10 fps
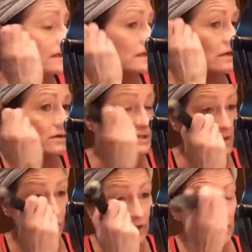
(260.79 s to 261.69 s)
You know, because
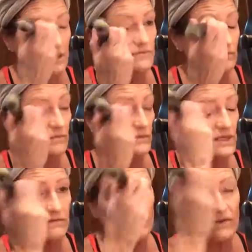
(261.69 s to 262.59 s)
I'm really
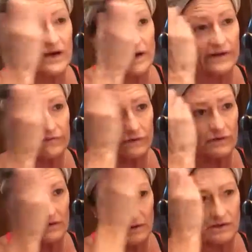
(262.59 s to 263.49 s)
75.
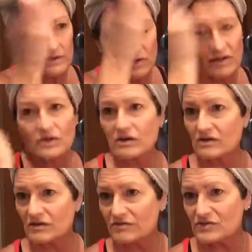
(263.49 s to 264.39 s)
Do I look
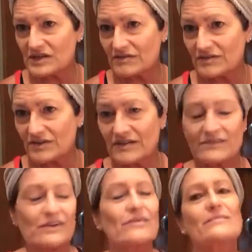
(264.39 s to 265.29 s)
good for 75?
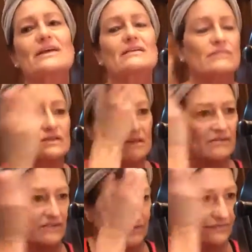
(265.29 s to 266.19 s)
No, I'm kidding. I'm not
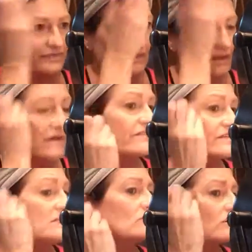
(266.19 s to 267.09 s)
75. I'm
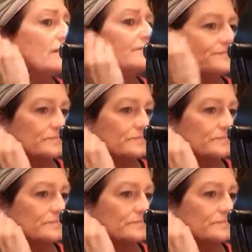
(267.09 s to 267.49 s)
53.